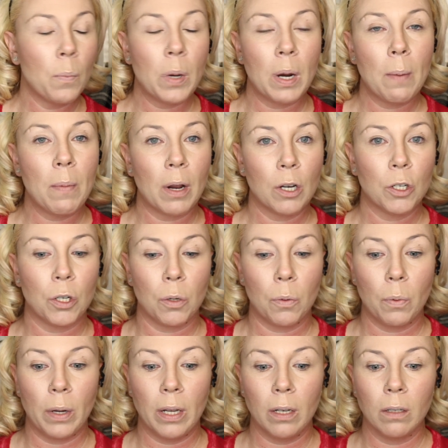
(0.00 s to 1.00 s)
but I'm not sure
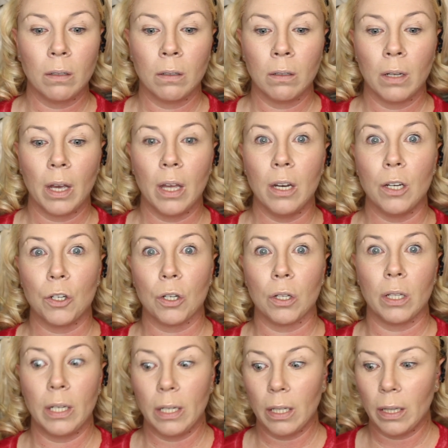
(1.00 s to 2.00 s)
what
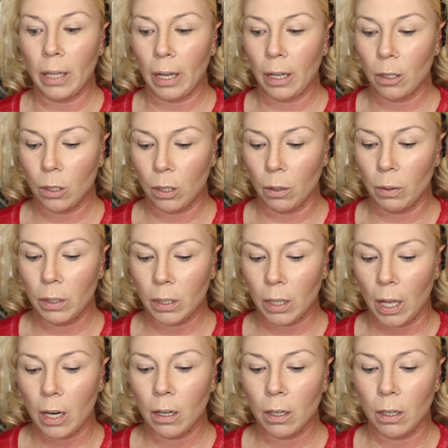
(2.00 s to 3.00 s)
initially did that. So it's
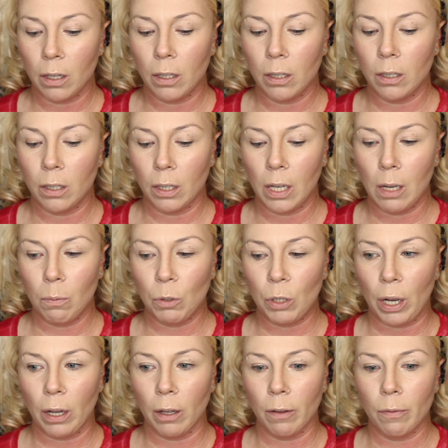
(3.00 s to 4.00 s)
kind of good to keep
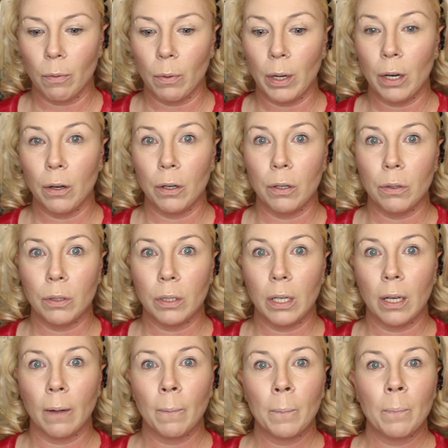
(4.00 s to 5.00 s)
track of what you're
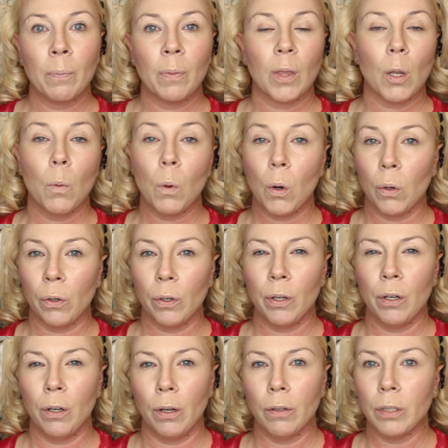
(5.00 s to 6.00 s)
using, what order
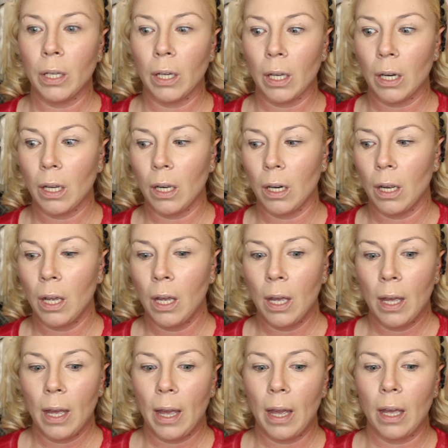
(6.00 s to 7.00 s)
you're using it in,
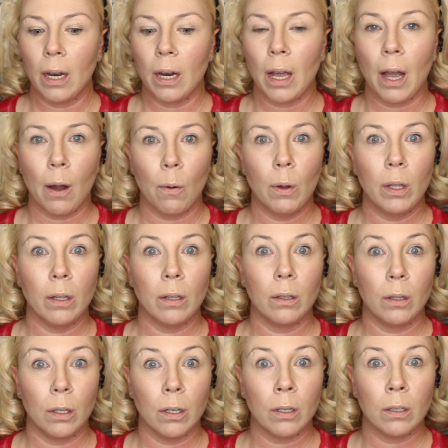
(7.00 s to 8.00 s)
and how it
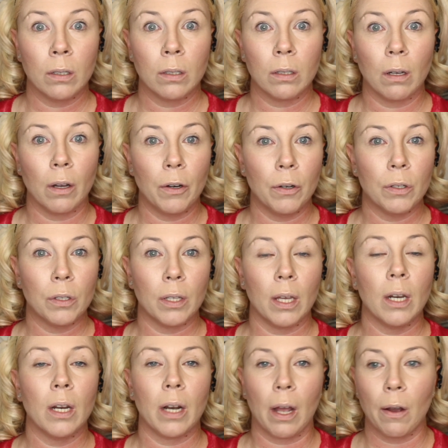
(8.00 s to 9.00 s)
looks on your
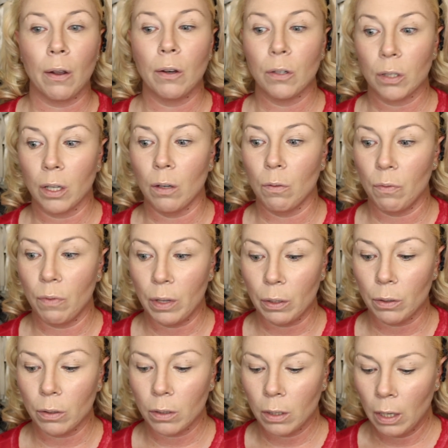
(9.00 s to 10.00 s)
skin and how your skin
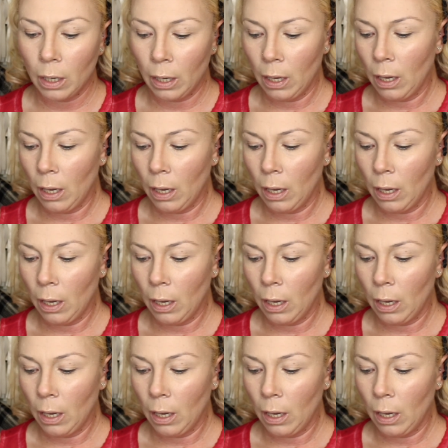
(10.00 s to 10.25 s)
feels.